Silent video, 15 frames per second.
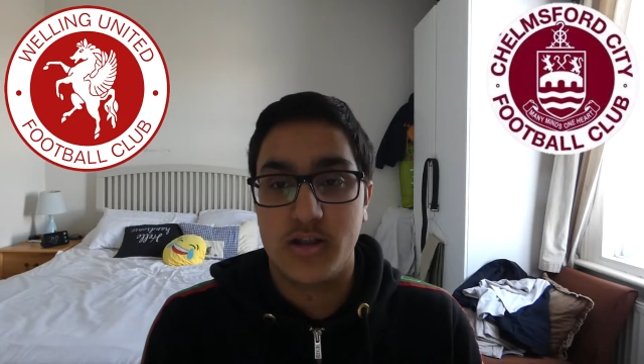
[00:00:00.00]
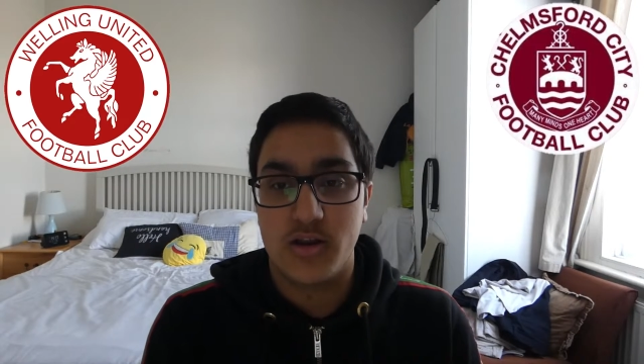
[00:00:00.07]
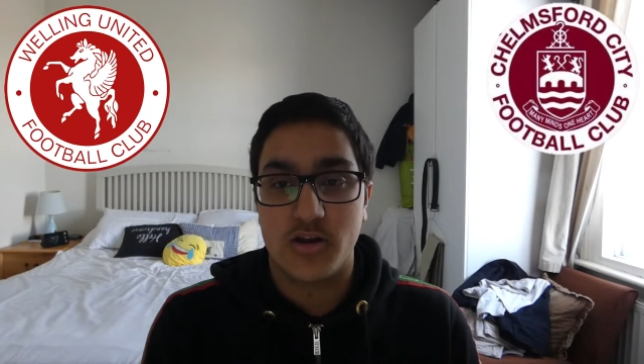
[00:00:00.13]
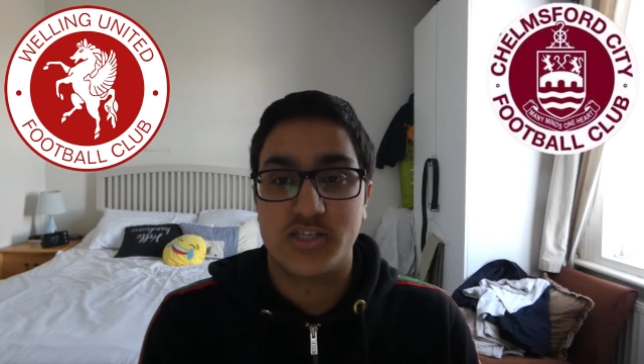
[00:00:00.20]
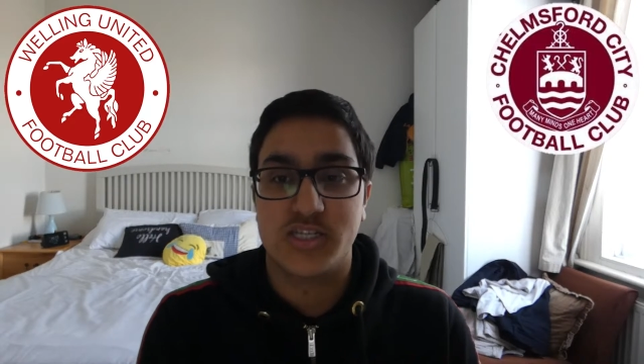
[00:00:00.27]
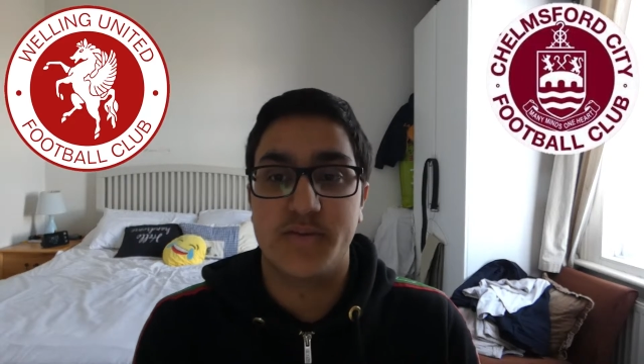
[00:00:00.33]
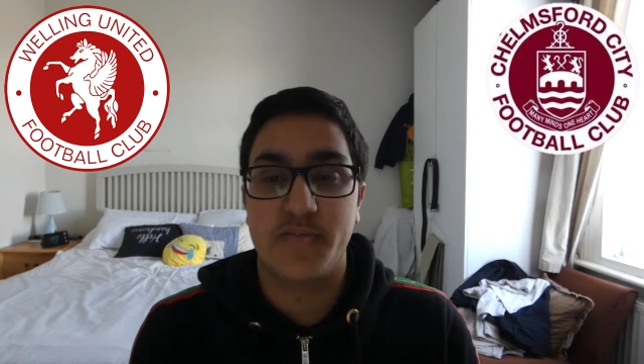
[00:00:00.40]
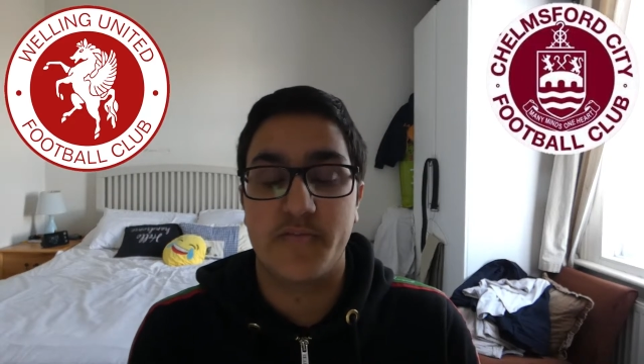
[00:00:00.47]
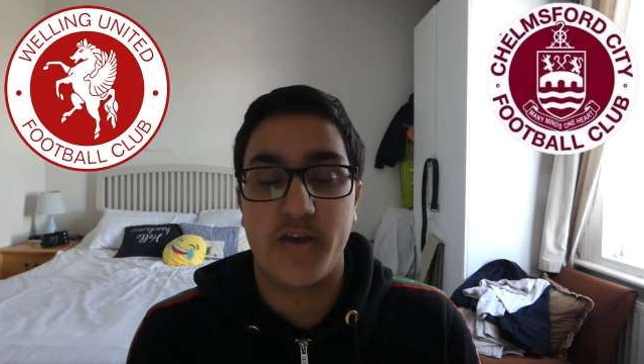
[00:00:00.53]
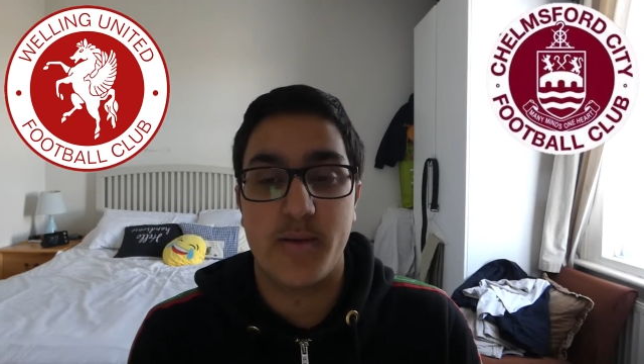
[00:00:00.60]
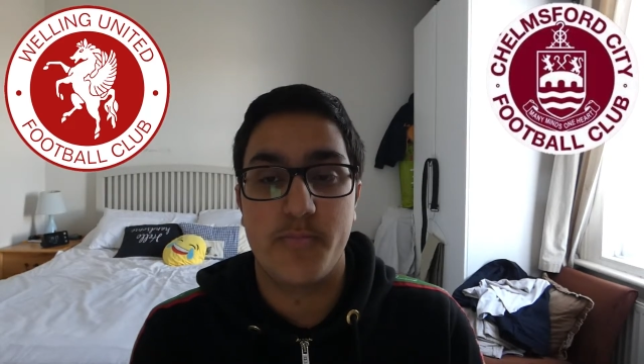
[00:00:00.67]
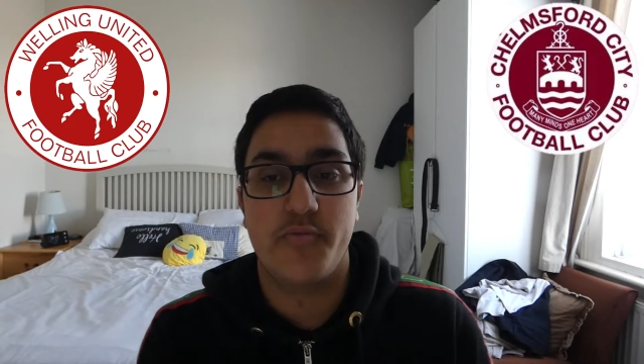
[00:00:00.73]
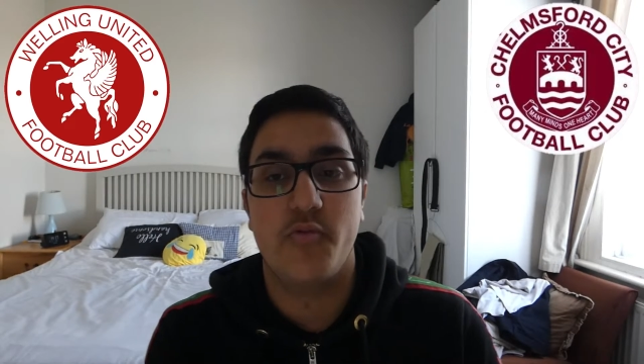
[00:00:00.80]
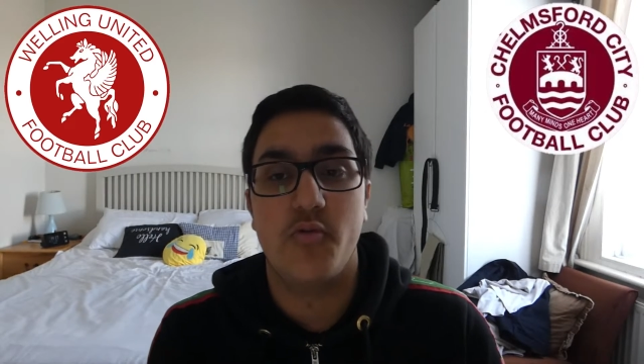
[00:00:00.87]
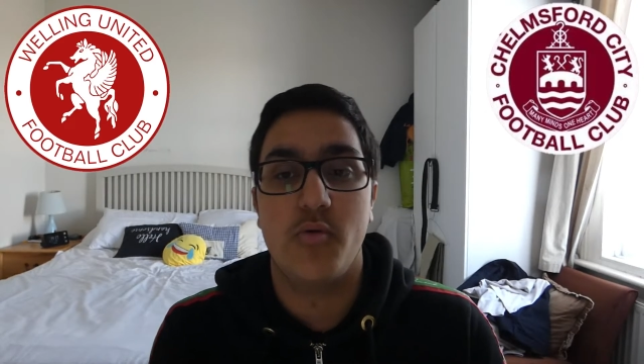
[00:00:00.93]
19th of
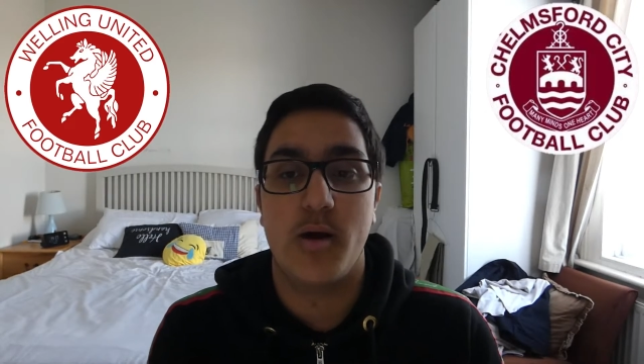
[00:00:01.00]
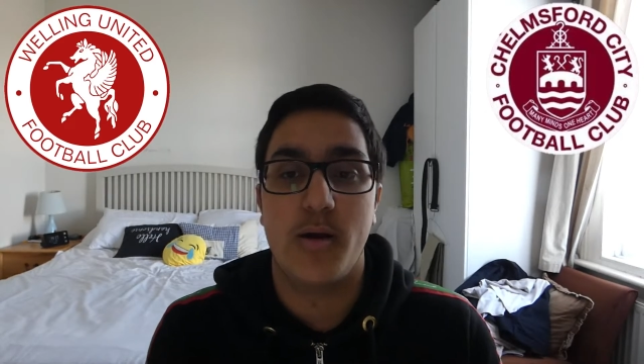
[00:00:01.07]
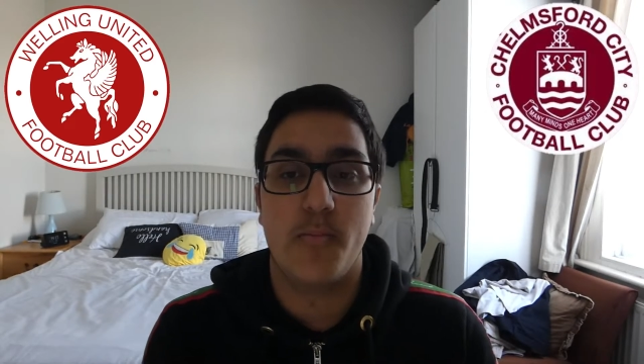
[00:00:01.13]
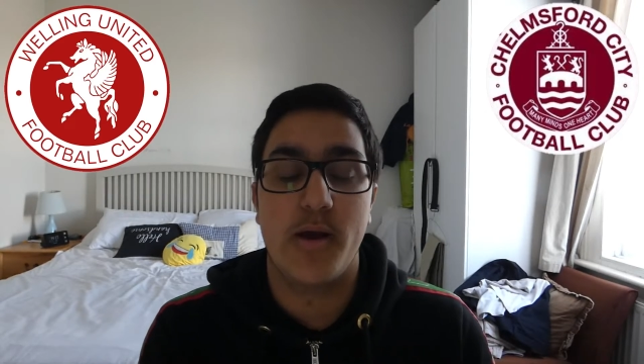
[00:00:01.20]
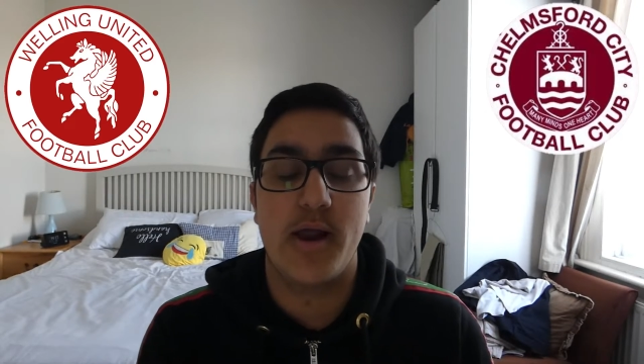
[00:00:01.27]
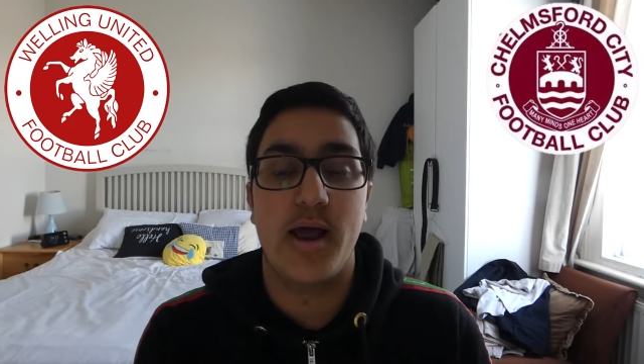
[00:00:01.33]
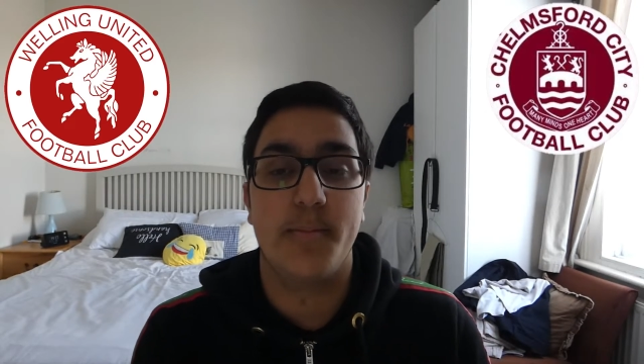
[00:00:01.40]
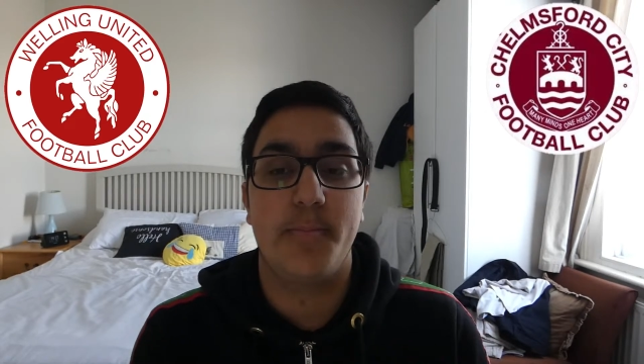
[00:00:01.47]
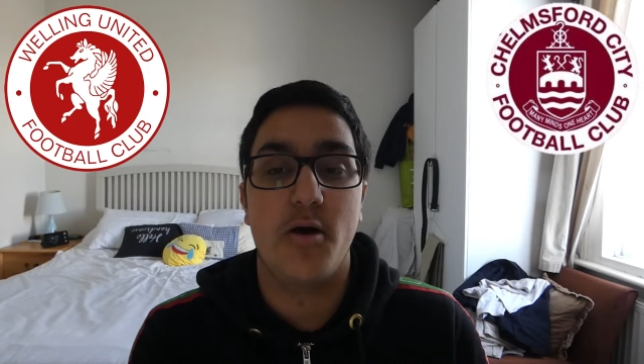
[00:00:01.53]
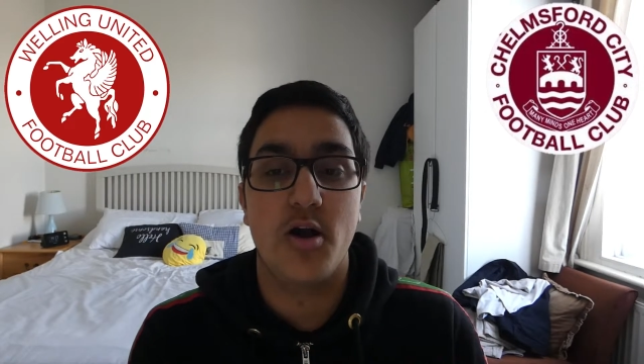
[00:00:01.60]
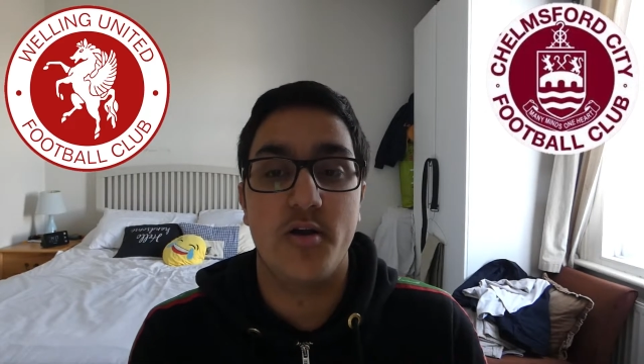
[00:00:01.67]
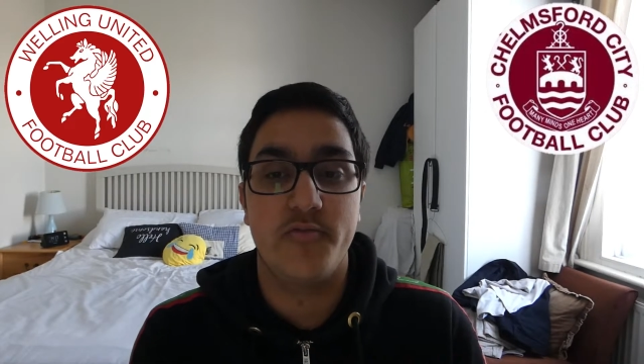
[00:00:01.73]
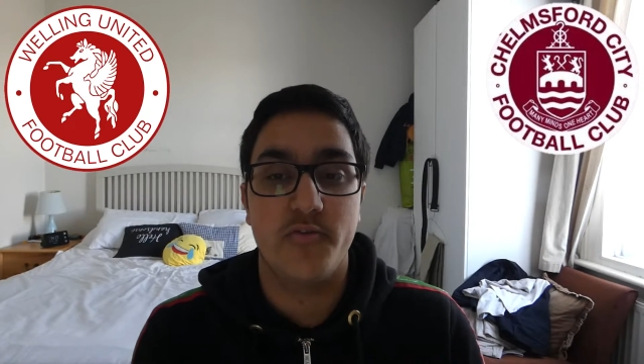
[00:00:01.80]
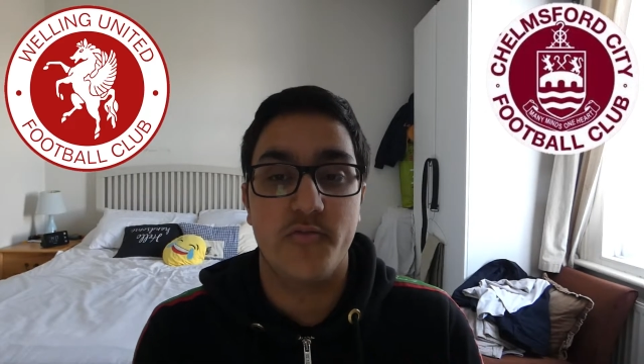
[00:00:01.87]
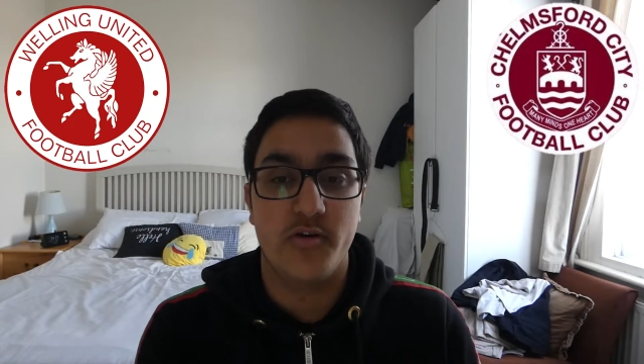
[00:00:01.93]
April at
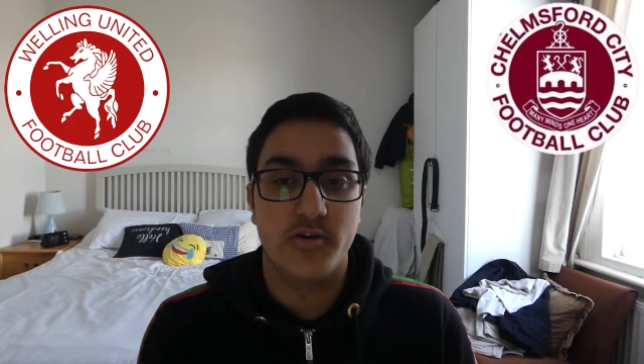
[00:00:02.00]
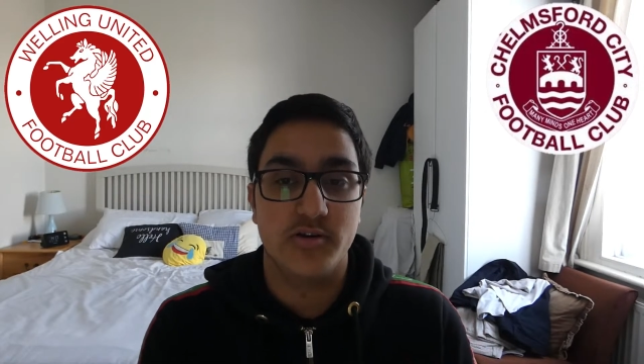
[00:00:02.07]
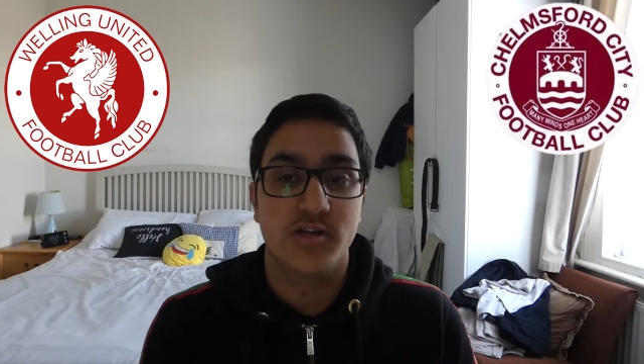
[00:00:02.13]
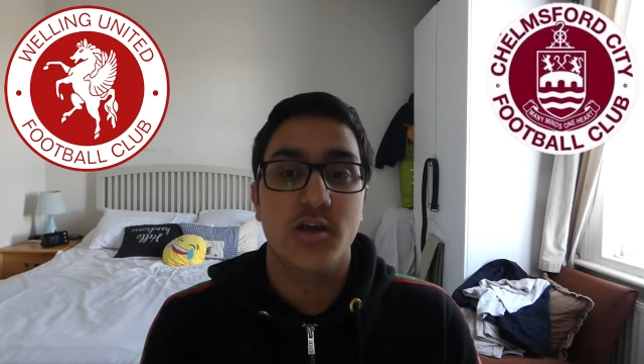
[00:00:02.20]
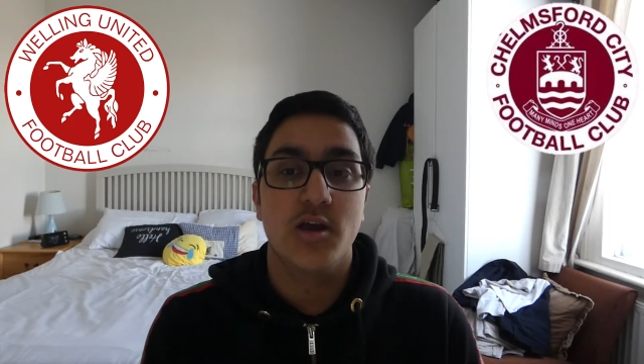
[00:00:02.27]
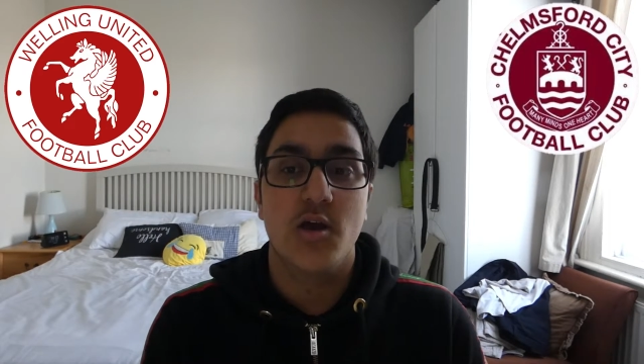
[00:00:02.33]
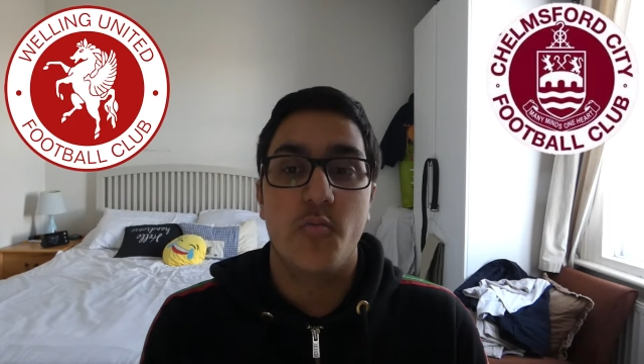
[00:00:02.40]
Parkview Road.